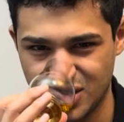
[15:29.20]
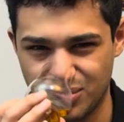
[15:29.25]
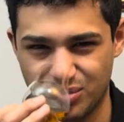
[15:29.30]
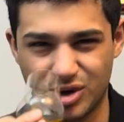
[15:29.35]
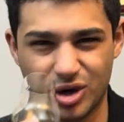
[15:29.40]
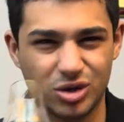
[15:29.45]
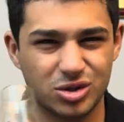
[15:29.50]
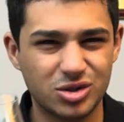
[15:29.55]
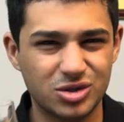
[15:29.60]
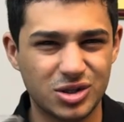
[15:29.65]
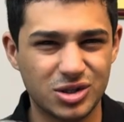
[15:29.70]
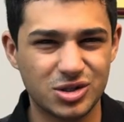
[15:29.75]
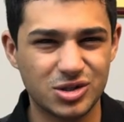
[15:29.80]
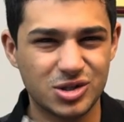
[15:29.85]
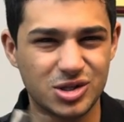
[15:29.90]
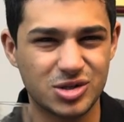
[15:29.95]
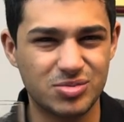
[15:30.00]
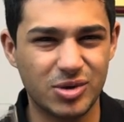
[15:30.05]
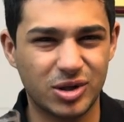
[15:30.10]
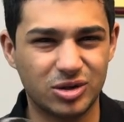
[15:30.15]
But it also doesn't
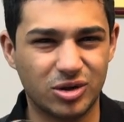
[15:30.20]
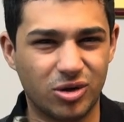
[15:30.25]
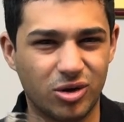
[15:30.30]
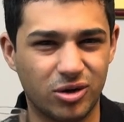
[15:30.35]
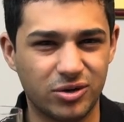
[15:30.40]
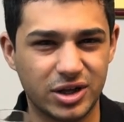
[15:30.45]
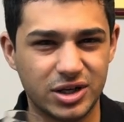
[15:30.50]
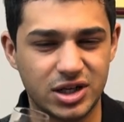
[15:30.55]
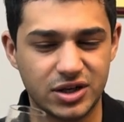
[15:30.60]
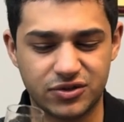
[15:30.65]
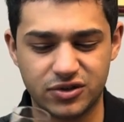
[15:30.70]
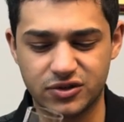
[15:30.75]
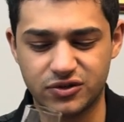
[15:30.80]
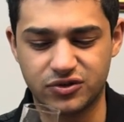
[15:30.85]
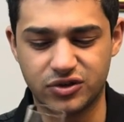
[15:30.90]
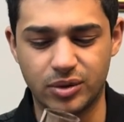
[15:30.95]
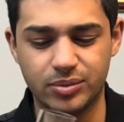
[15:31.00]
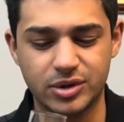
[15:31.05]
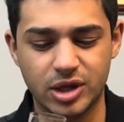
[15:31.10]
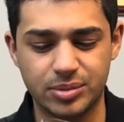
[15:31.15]
smell all that different
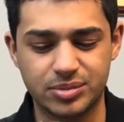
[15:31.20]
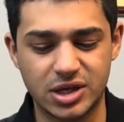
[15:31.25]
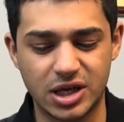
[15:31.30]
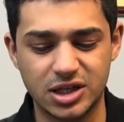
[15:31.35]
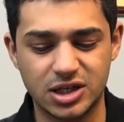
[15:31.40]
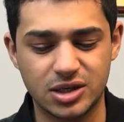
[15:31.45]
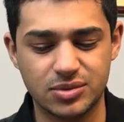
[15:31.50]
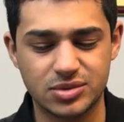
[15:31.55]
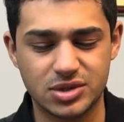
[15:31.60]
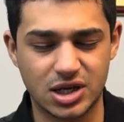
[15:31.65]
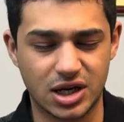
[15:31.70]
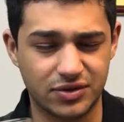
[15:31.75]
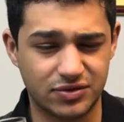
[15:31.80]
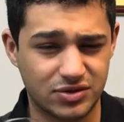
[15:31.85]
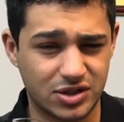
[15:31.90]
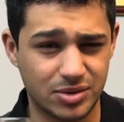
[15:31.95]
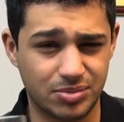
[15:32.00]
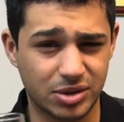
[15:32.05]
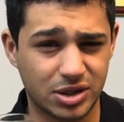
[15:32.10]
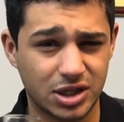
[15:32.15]
from the Obtainiums that I've
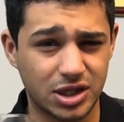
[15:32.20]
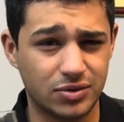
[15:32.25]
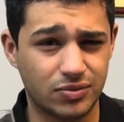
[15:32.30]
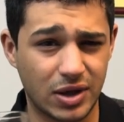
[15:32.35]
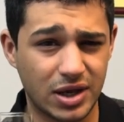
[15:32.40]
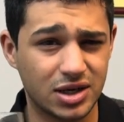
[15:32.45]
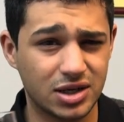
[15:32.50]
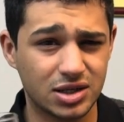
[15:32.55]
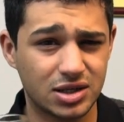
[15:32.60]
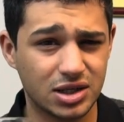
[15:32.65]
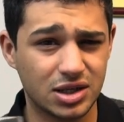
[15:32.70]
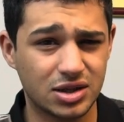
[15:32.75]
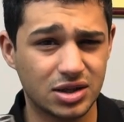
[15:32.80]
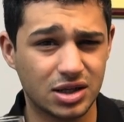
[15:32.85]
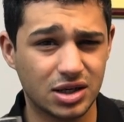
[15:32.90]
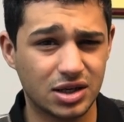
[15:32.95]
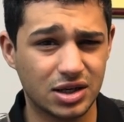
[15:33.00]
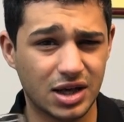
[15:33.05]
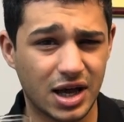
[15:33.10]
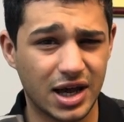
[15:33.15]
typically rated in
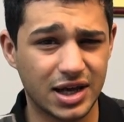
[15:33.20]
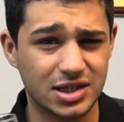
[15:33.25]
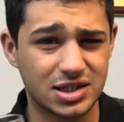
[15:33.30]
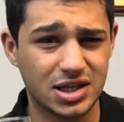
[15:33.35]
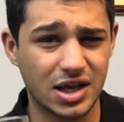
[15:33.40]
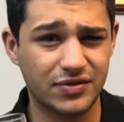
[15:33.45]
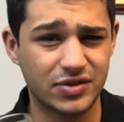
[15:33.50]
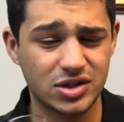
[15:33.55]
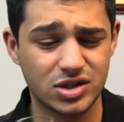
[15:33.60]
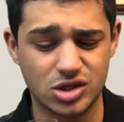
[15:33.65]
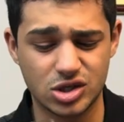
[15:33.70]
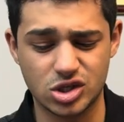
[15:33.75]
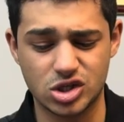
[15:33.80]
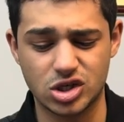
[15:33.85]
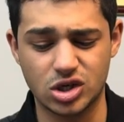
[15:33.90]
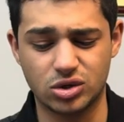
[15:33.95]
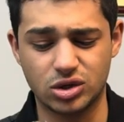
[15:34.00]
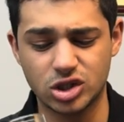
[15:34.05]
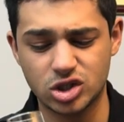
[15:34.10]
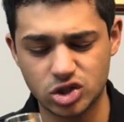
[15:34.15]
the high 7s.
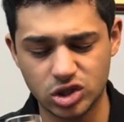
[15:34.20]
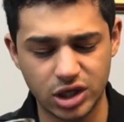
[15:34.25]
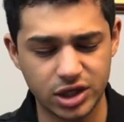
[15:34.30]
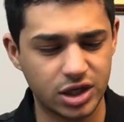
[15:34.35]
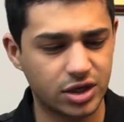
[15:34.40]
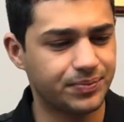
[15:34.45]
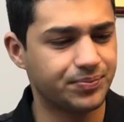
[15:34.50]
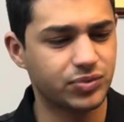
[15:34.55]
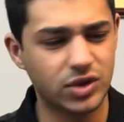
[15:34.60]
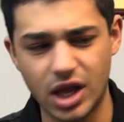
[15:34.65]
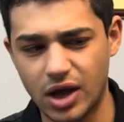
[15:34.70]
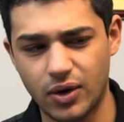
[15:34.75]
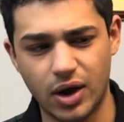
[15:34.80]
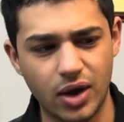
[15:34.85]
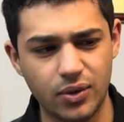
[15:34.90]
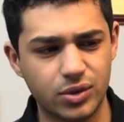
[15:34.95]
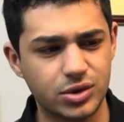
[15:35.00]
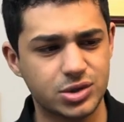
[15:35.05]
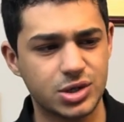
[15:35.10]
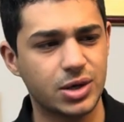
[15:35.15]
So let's try it here. Now,
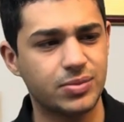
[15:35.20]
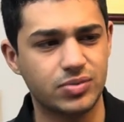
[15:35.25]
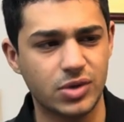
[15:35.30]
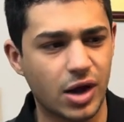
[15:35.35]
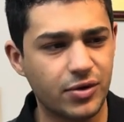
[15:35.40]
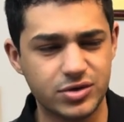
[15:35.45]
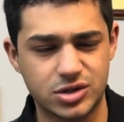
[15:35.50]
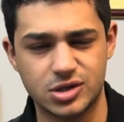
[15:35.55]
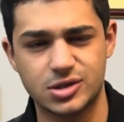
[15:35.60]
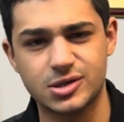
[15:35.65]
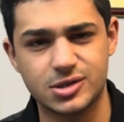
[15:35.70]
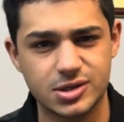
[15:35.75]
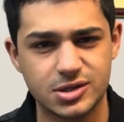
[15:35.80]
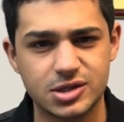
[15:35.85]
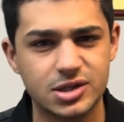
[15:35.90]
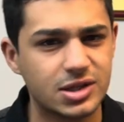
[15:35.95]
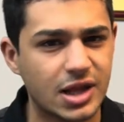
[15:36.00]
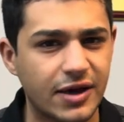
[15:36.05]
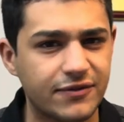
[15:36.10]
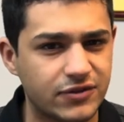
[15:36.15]
I will say, obviously, this
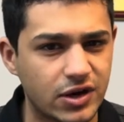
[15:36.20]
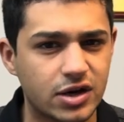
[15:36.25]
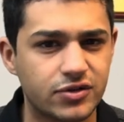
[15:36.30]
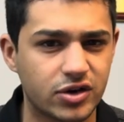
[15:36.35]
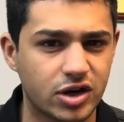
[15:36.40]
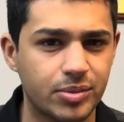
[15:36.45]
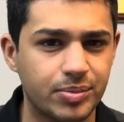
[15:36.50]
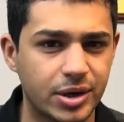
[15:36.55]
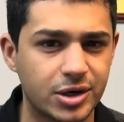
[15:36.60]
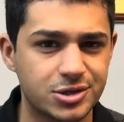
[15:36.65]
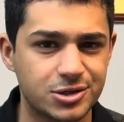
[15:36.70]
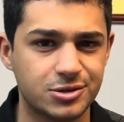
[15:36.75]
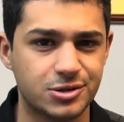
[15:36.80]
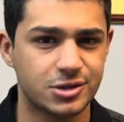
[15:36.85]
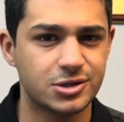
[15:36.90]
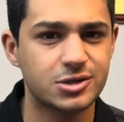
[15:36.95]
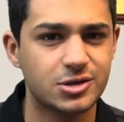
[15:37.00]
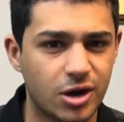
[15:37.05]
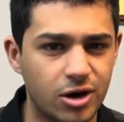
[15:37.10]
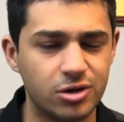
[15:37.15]
isn't that fair of a comparison.
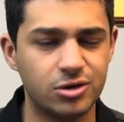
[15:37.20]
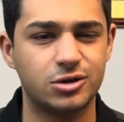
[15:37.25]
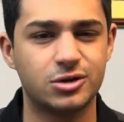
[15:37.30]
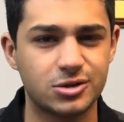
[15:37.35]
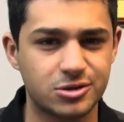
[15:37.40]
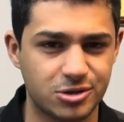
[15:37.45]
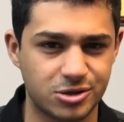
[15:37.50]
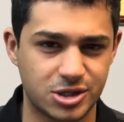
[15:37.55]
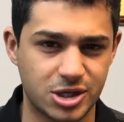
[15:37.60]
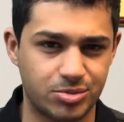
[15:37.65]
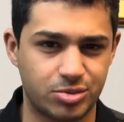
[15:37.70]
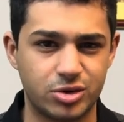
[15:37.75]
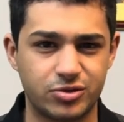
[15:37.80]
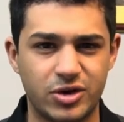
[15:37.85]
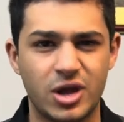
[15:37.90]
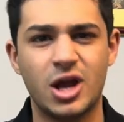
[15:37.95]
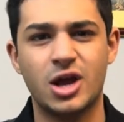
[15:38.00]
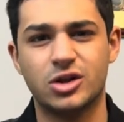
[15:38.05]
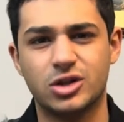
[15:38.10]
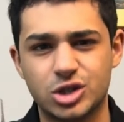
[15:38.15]
This is 160 proof.
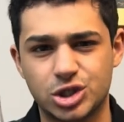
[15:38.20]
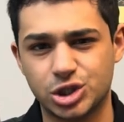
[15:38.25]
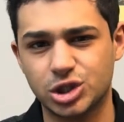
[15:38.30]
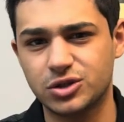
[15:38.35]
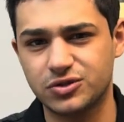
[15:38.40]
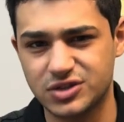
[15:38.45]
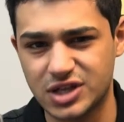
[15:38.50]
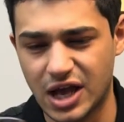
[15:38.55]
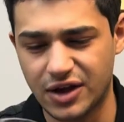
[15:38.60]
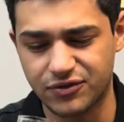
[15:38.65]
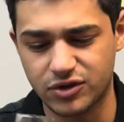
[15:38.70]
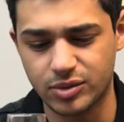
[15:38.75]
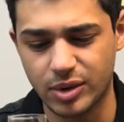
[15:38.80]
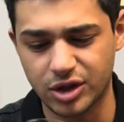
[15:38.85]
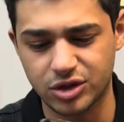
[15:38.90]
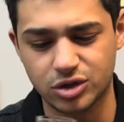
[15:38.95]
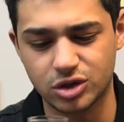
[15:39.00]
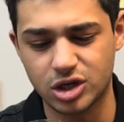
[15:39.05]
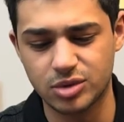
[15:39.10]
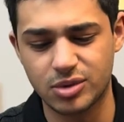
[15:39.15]
This should have sat for
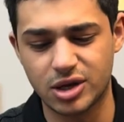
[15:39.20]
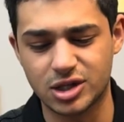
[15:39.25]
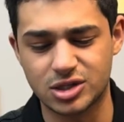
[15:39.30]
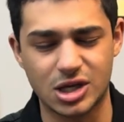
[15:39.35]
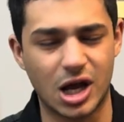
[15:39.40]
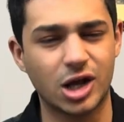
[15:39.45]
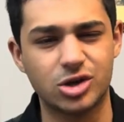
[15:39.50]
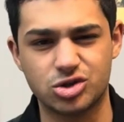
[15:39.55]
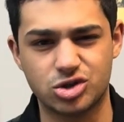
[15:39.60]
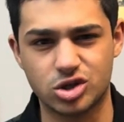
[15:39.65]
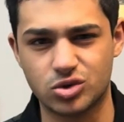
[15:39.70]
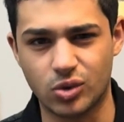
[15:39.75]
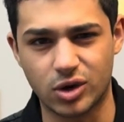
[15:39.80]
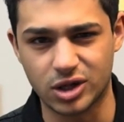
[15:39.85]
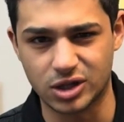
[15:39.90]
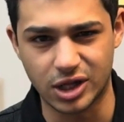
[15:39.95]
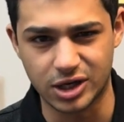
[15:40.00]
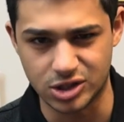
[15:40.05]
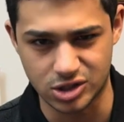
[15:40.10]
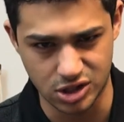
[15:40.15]
about 30 minutes. I just didn't want
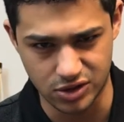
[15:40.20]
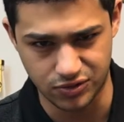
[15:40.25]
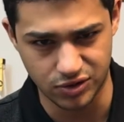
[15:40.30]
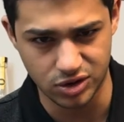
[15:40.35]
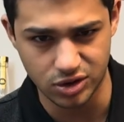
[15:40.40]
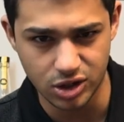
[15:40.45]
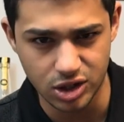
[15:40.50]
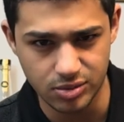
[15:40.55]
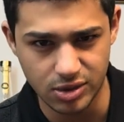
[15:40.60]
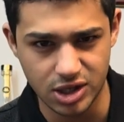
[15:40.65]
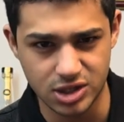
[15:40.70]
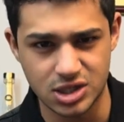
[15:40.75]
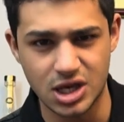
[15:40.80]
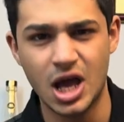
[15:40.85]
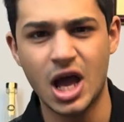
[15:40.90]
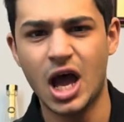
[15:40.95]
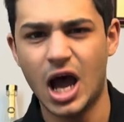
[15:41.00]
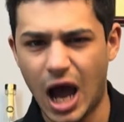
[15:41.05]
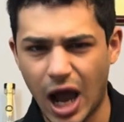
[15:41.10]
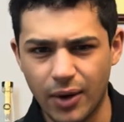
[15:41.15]
to let it sit for 30 minutes.
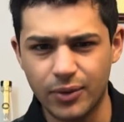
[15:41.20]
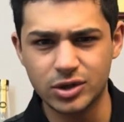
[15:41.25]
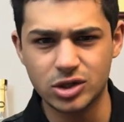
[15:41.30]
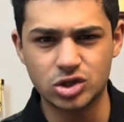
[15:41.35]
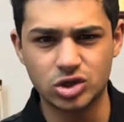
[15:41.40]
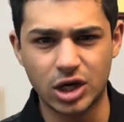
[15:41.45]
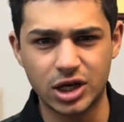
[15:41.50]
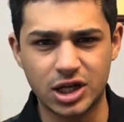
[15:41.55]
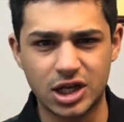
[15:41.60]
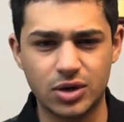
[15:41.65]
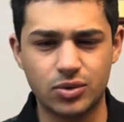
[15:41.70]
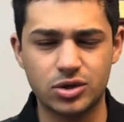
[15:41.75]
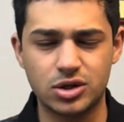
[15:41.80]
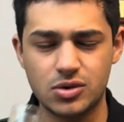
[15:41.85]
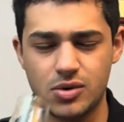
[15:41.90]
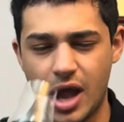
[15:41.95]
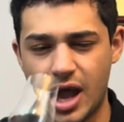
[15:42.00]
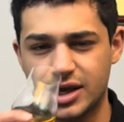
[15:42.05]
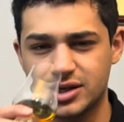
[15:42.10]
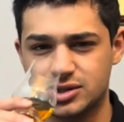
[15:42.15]
I wanted to try it here with
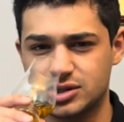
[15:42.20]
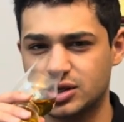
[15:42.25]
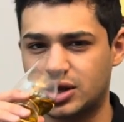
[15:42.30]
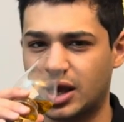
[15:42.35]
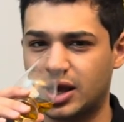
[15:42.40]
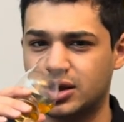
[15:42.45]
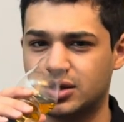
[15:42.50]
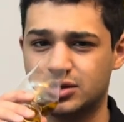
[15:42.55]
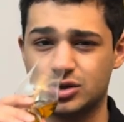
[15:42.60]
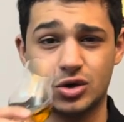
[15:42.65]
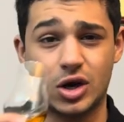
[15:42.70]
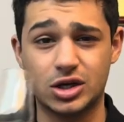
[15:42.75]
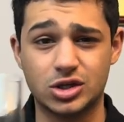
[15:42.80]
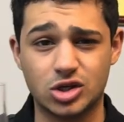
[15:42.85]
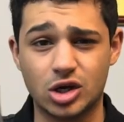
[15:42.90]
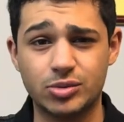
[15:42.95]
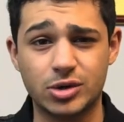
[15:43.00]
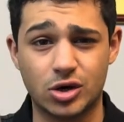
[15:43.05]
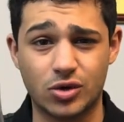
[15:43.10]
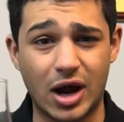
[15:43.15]
you guys today. You guys
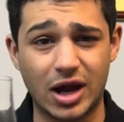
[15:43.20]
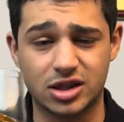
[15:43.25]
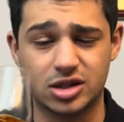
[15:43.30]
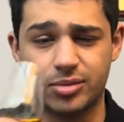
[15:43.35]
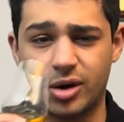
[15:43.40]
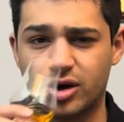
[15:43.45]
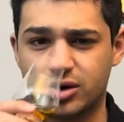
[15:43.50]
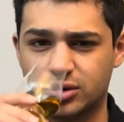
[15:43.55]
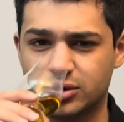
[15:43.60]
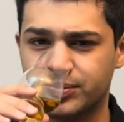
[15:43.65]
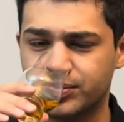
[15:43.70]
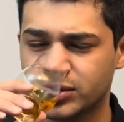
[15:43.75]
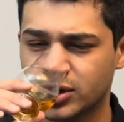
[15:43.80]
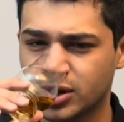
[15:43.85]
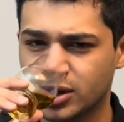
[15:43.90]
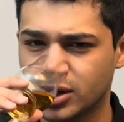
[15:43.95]
saw me crack the bottle.